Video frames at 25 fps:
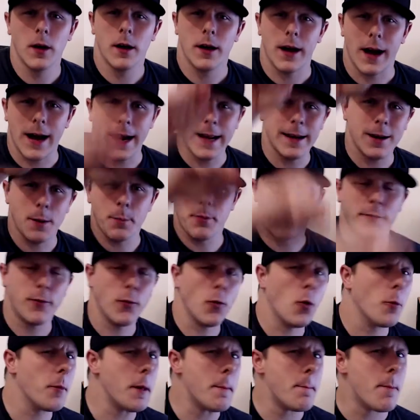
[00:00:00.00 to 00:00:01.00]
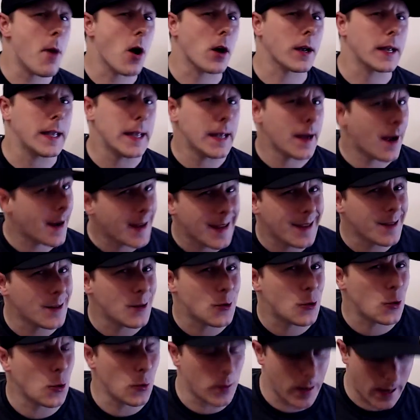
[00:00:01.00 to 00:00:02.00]
I ain't a performing monkey. I ain't going to
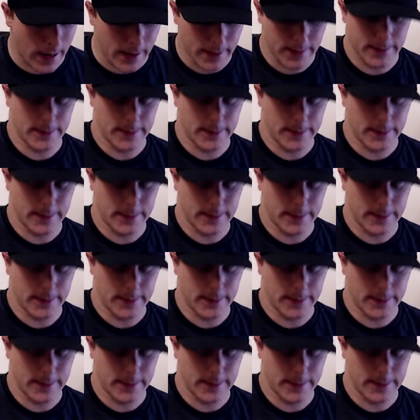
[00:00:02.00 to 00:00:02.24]
do that.